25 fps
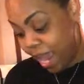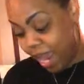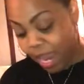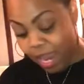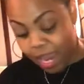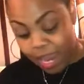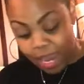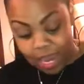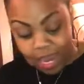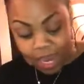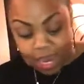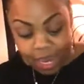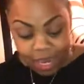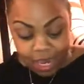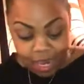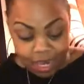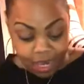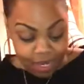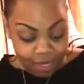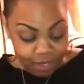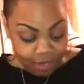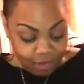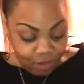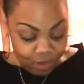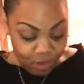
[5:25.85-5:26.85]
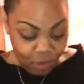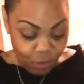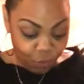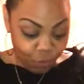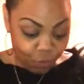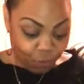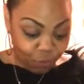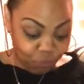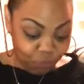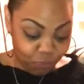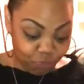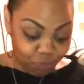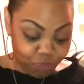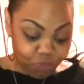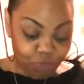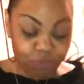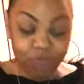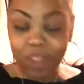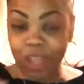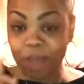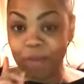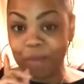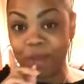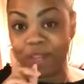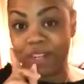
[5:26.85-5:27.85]
And
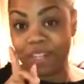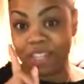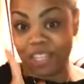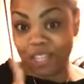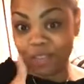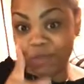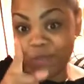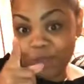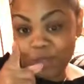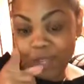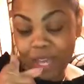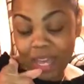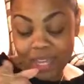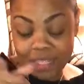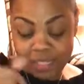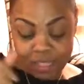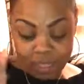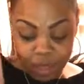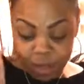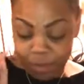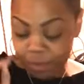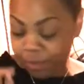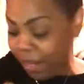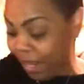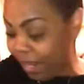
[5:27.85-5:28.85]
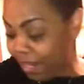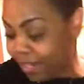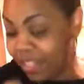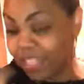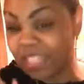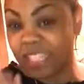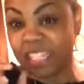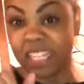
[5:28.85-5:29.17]
I'm gonna give you guys an update.